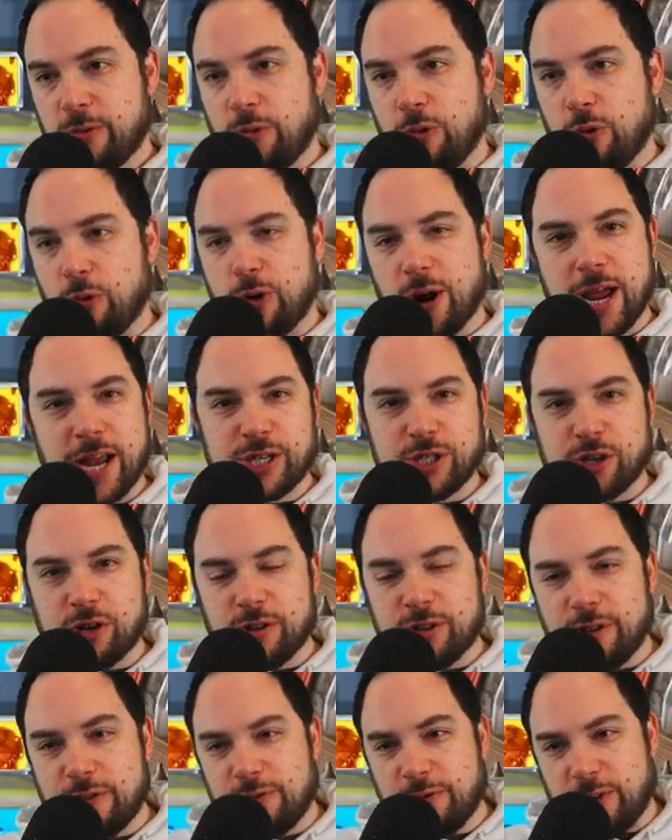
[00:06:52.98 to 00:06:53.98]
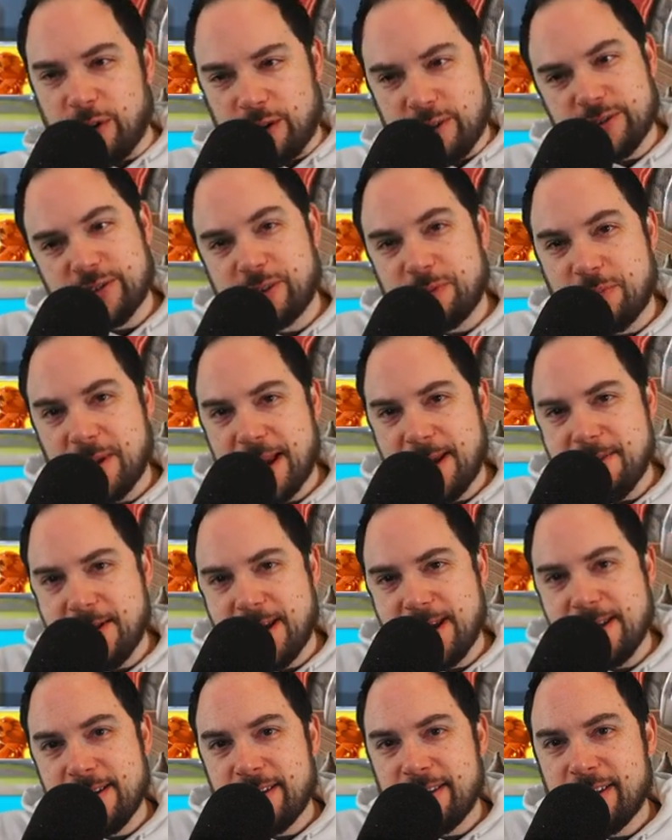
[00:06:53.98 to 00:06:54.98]
Richard the First,
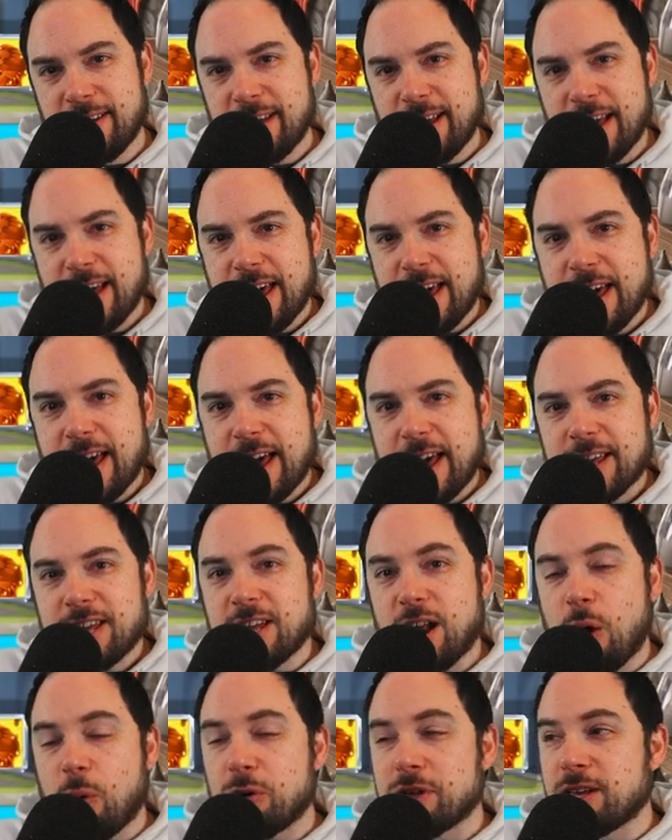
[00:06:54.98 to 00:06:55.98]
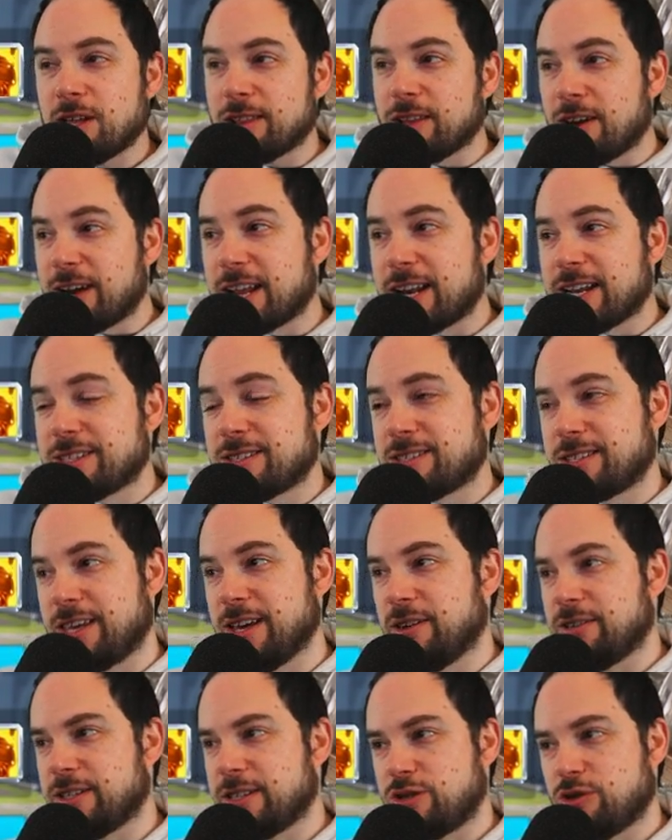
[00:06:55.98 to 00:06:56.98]
baby. You know, when you look at his
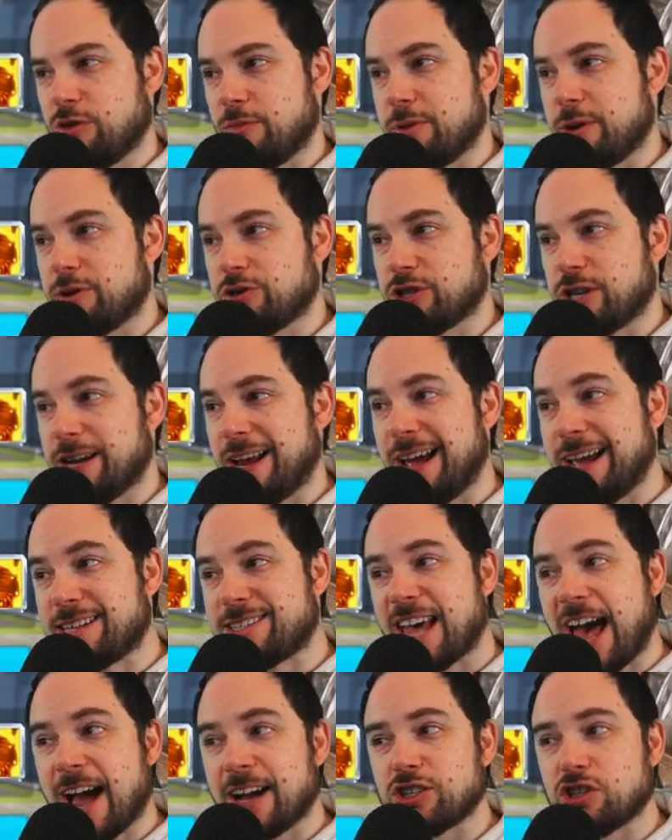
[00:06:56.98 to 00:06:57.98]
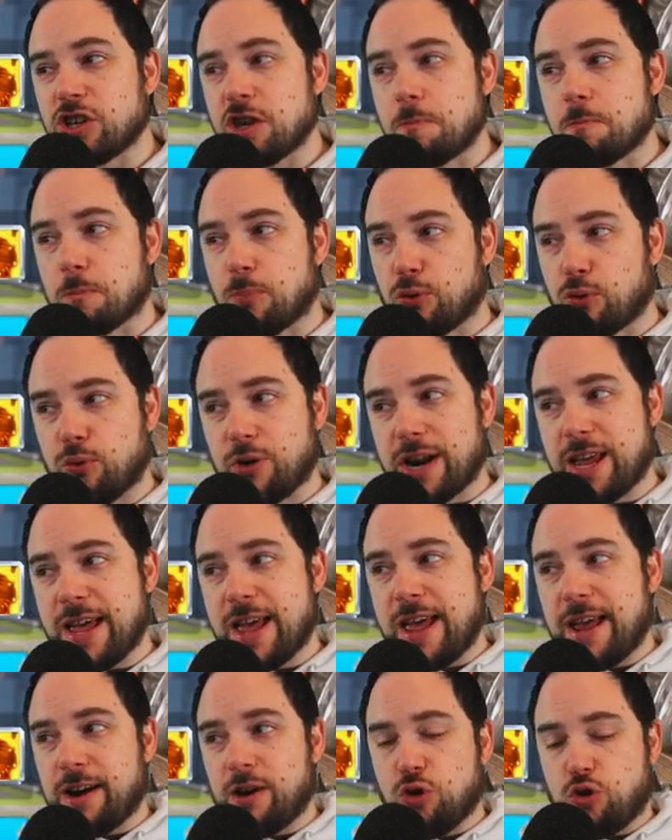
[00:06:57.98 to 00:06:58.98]
skill distribution, it's actually
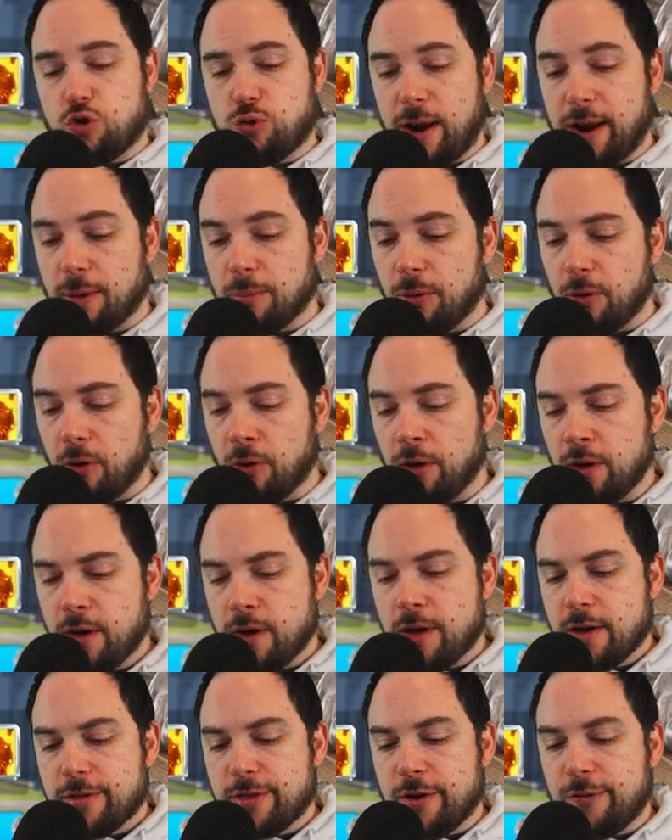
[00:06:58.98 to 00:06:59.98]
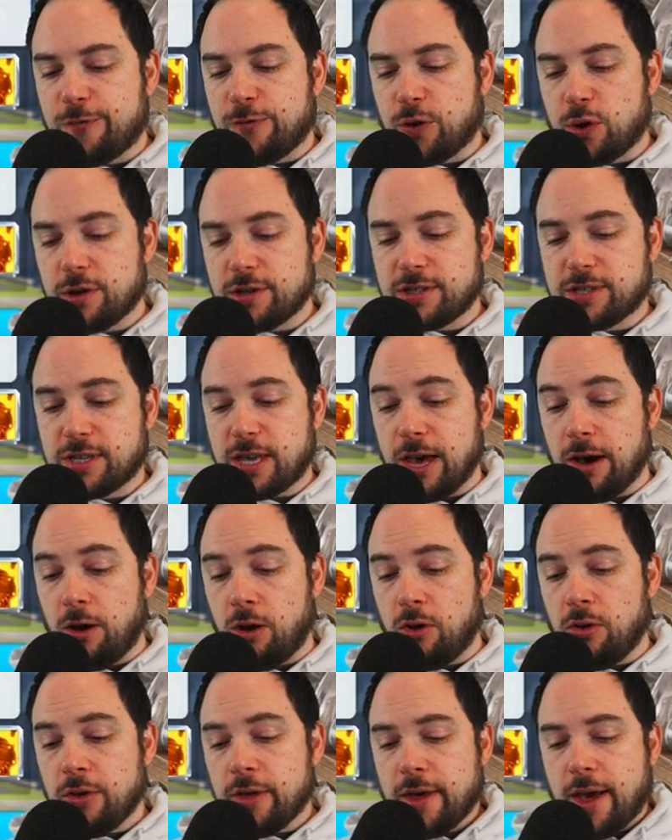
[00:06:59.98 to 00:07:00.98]
pretty incredible. The first
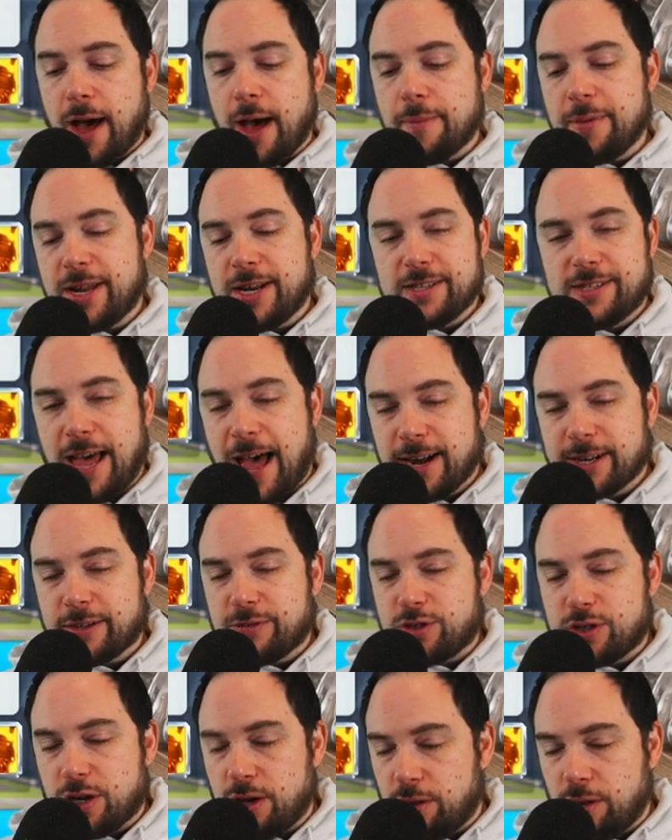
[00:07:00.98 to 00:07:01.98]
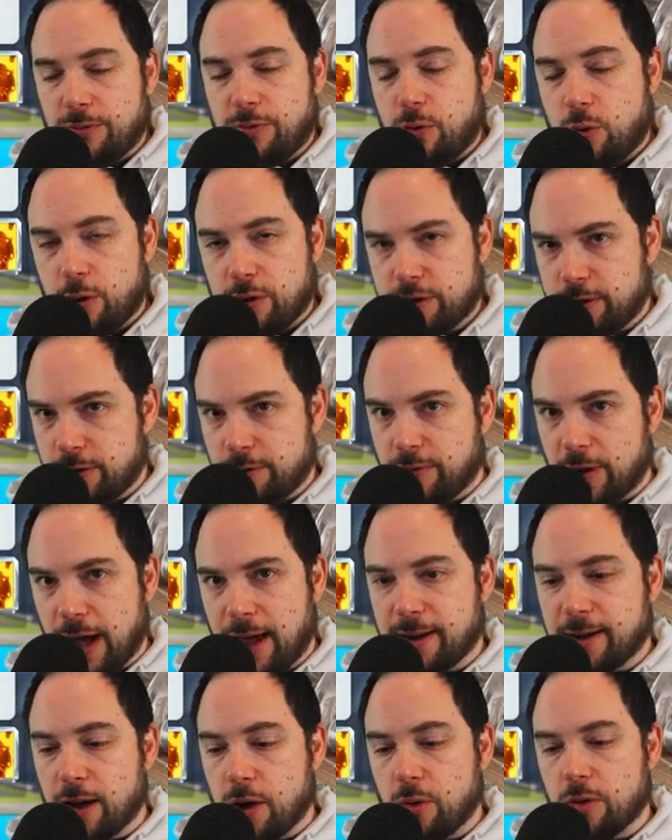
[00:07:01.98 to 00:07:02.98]
skill, I mean, his active skill, of course, you've
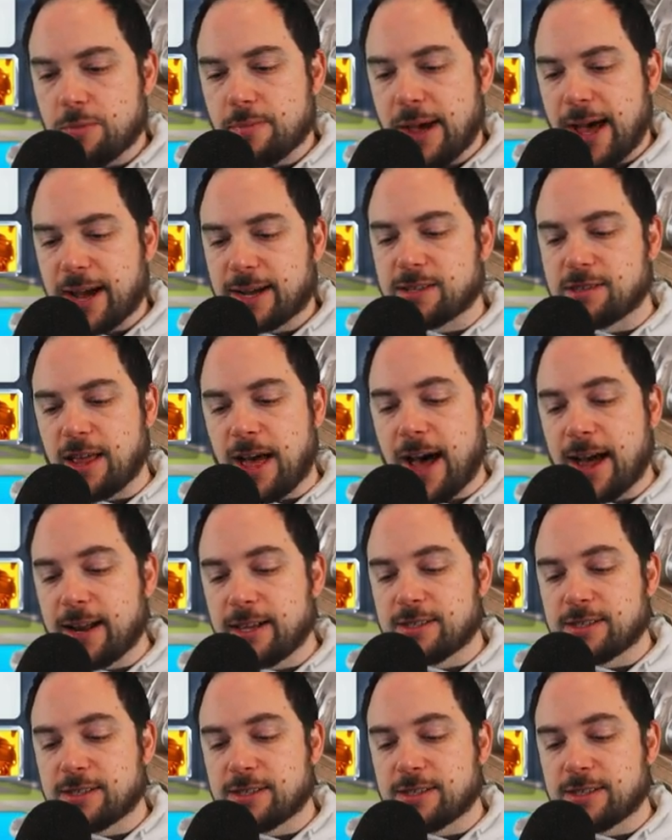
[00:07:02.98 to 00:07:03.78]
got to go and max that.